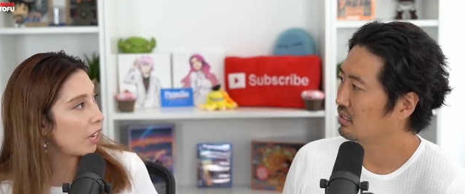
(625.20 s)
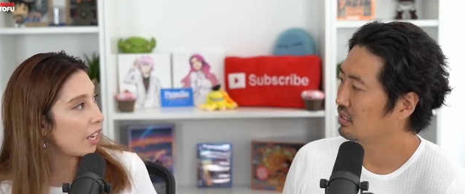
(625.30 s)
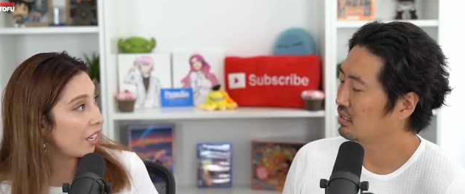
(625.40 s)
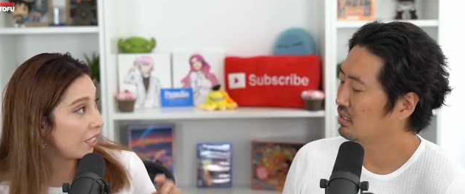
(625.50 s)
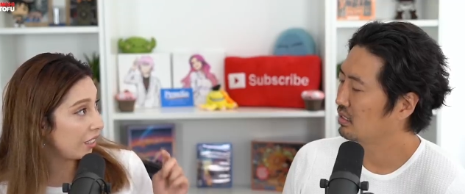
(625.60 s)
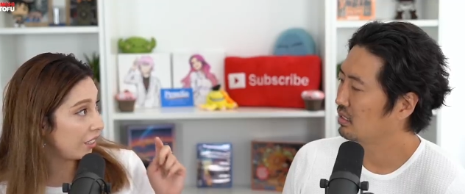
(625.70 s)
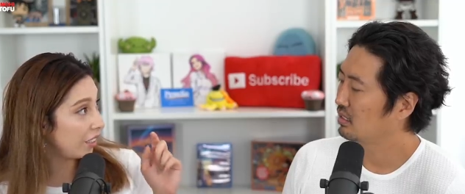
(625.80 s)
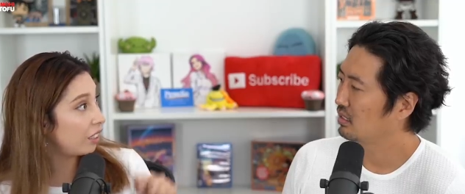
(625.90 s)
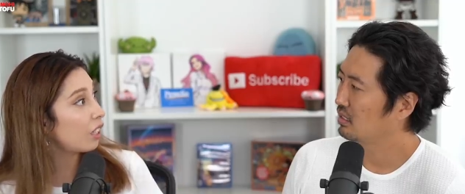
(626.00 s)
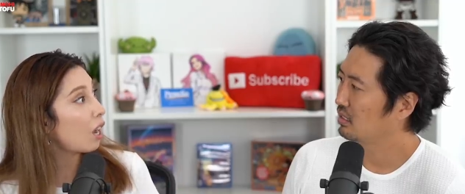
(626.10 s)
Speaker 1: and
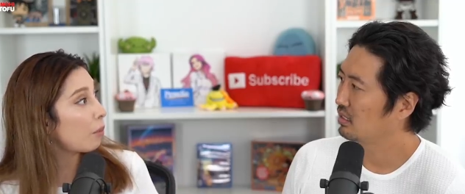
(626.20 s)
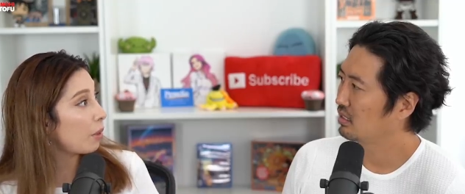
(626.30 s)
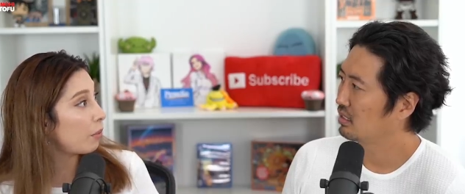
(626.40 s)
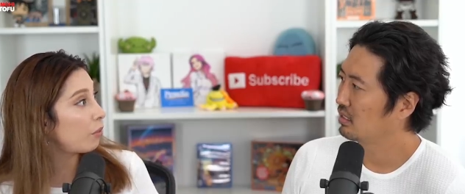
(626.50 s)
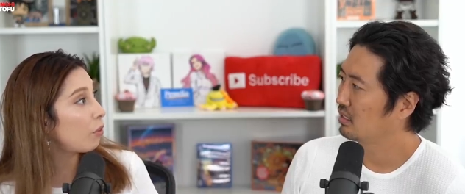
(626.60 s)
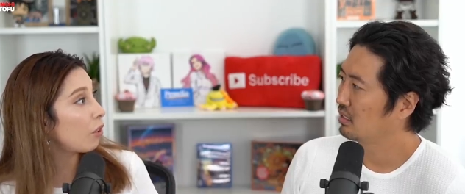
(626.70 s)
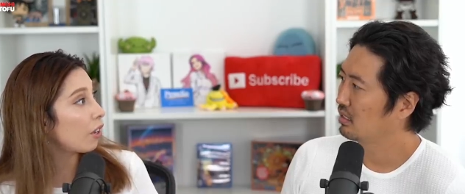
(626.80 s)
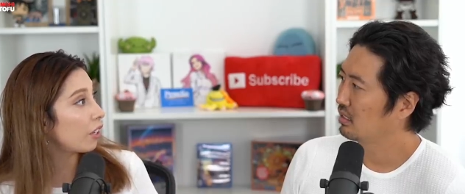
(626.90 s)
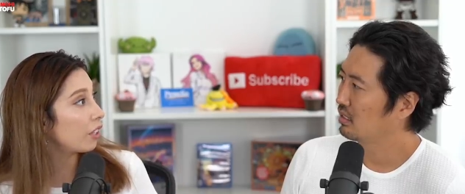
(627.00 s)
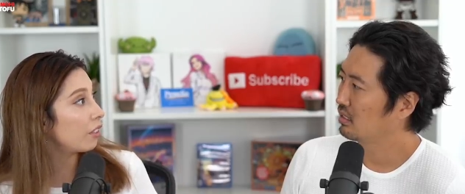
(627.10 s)
stop it before
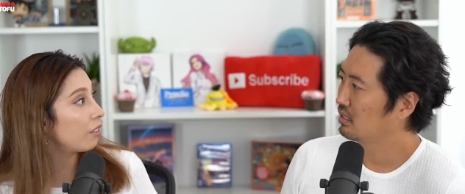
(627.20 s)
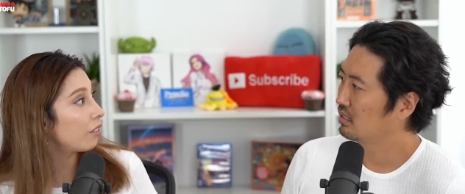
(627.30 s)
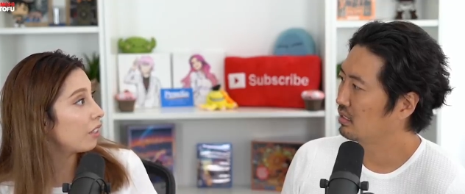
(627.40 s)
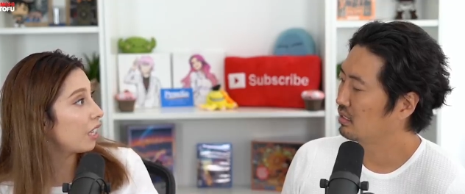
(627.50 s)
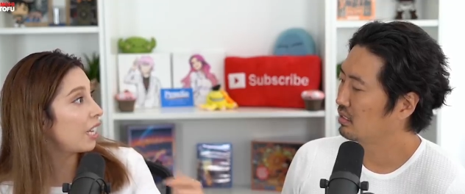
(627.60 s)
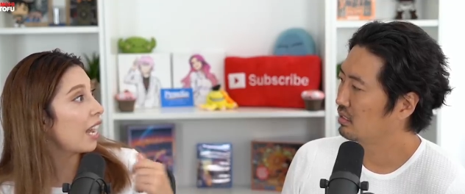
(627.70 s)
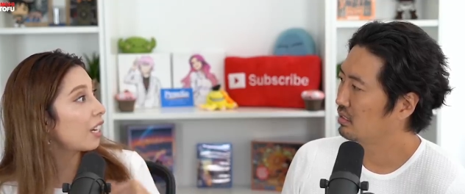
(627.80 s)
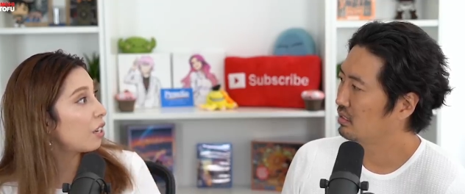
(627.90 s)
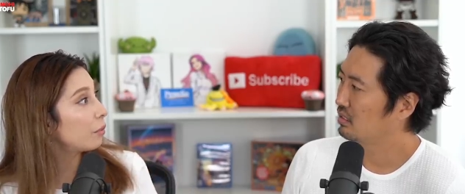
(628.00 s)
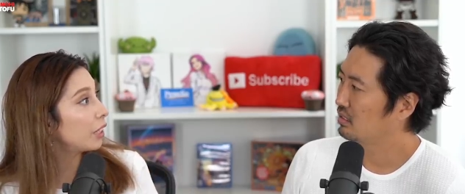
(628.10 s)
the dad
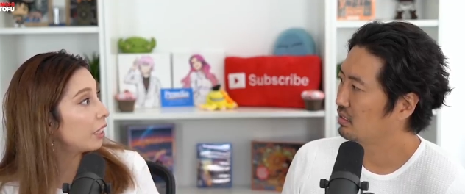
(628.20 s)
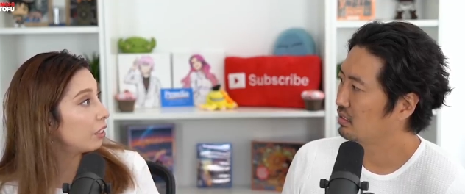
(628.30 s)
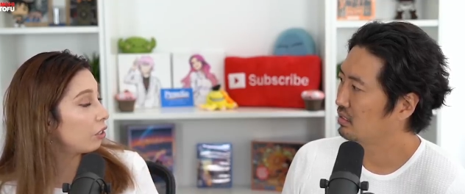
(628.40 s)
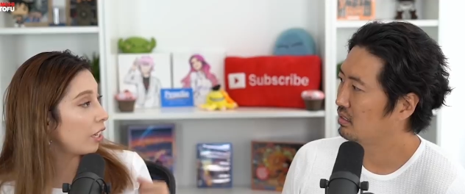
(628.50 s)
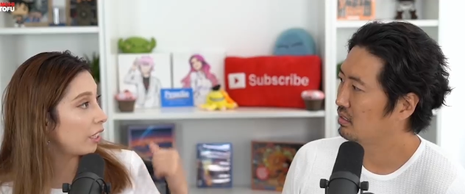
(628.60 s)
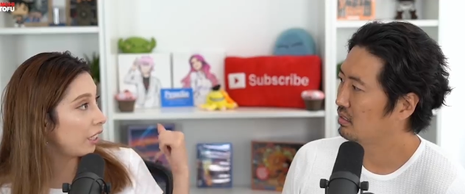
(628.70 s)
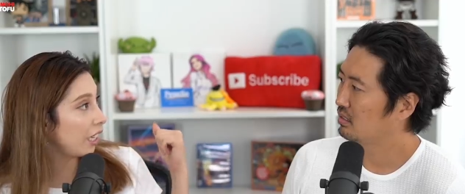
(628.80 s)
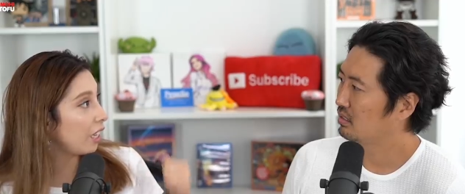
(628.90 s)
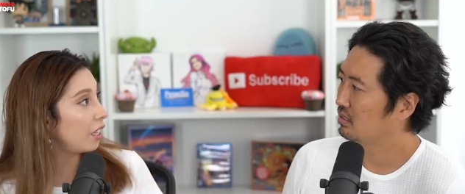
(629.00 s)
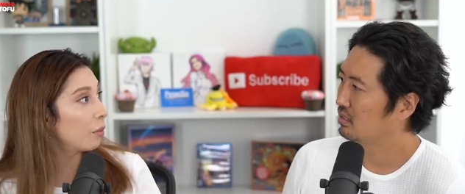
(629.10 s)
comes and tries to
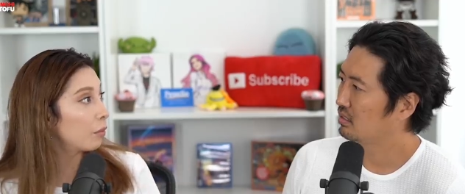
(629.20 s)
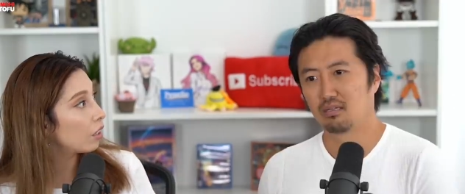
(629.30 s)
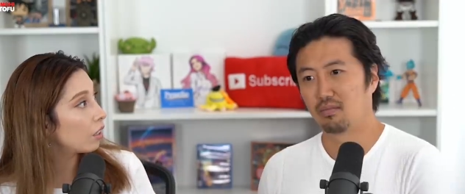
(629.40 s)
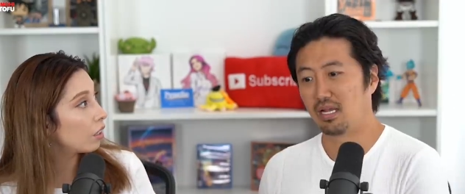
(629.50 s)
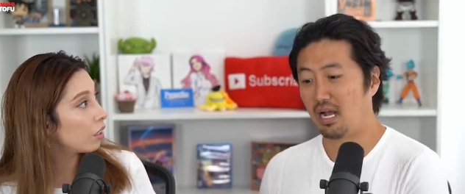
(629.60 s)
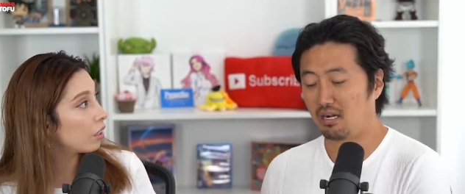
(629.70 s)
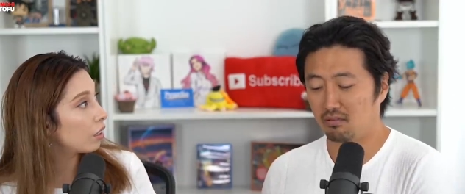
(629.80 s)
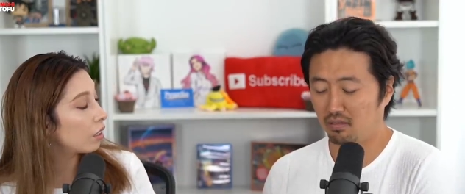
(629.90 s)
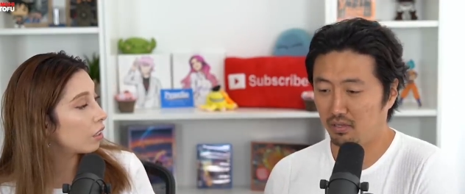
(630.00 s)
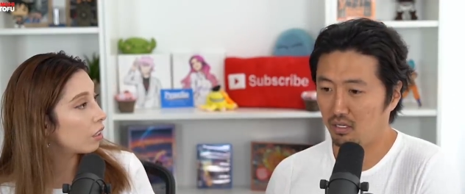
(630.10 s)
kill him.
Speaker 2: Man, I don't
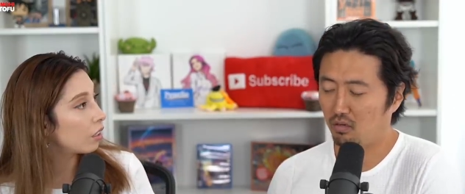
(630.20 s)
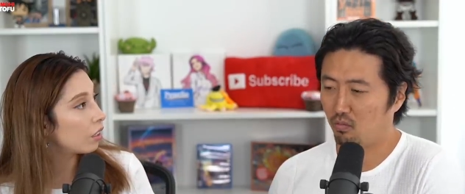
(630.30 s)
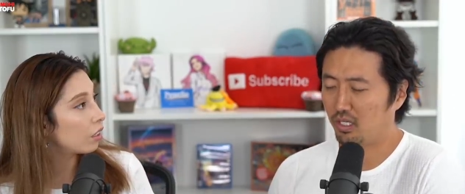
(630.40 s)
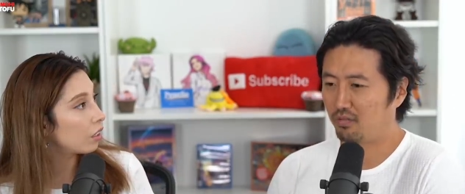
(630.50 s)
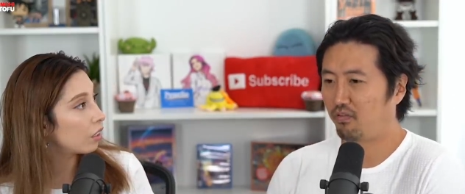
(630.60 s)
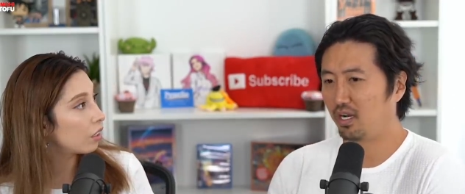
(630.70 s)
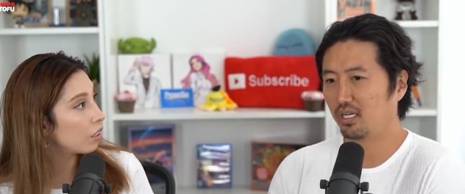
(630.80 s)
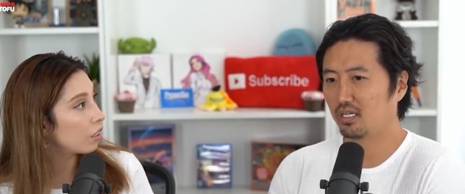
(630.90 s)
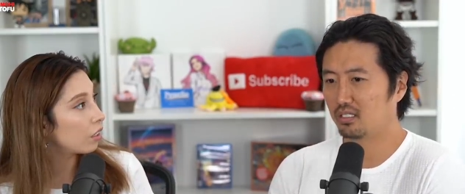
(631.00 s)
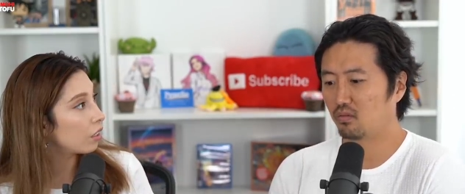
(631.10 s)
even know. What's funny
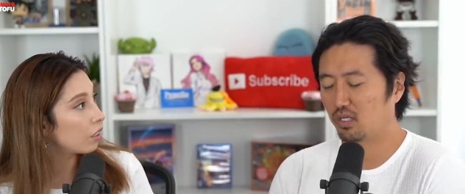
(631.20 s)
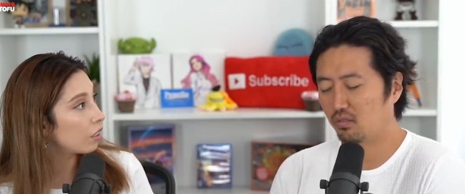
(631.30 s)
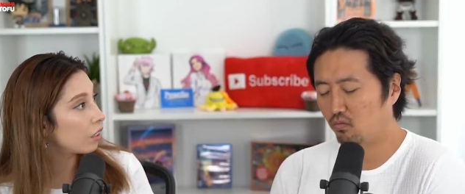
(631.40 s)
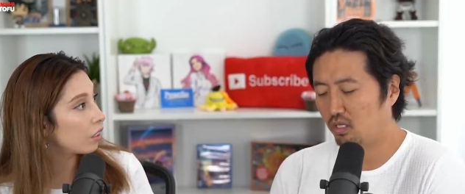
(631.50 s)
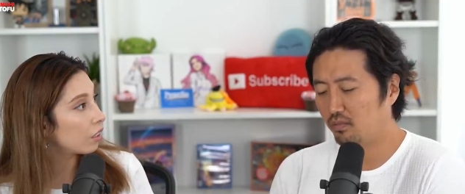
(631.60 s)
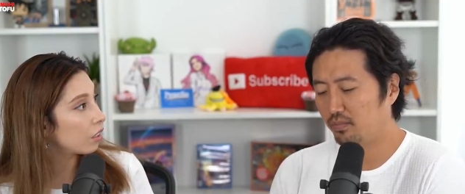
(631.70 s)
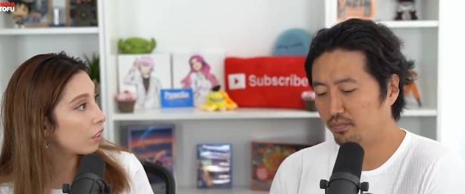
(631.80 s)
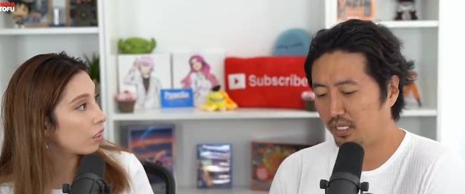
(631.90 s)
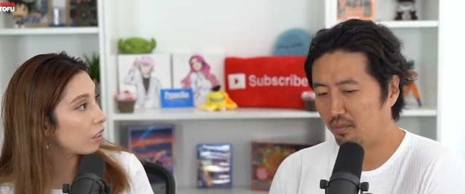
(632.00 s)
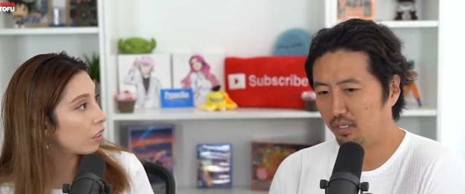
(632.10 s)
is, well,
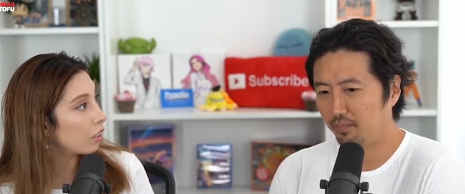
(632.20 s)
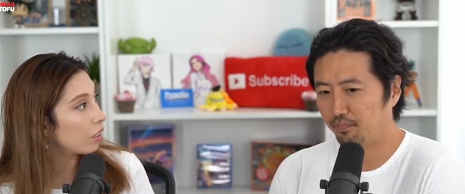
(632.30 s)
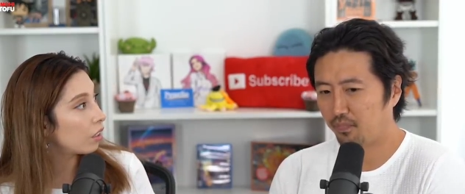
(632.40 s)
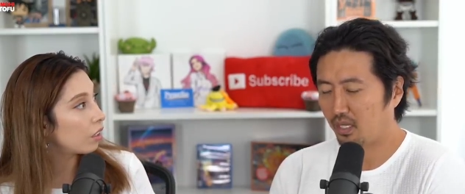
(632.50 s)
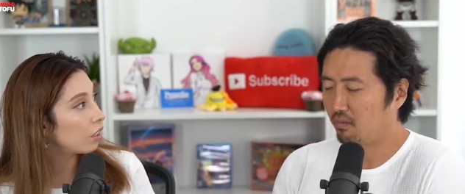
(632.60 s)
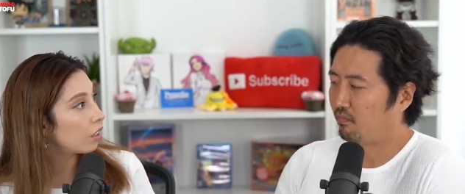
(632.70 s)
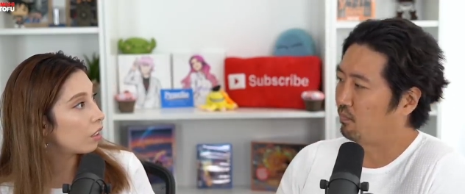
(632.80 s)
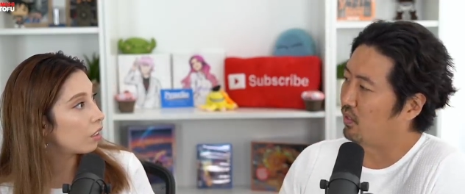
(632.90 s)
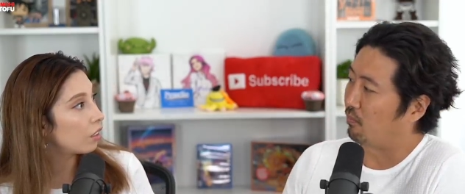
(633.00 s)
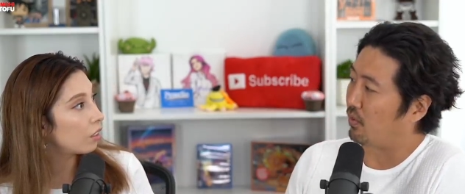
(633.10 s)
I mean,
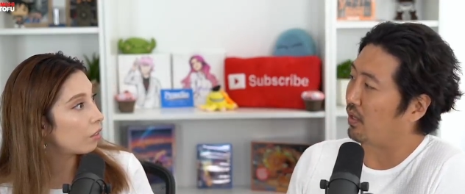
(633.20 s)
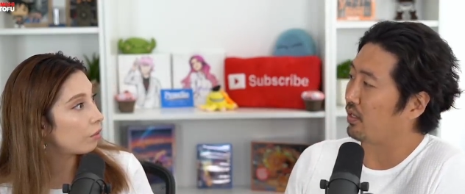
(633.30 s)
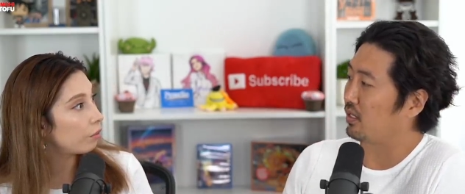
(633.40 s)
the brother,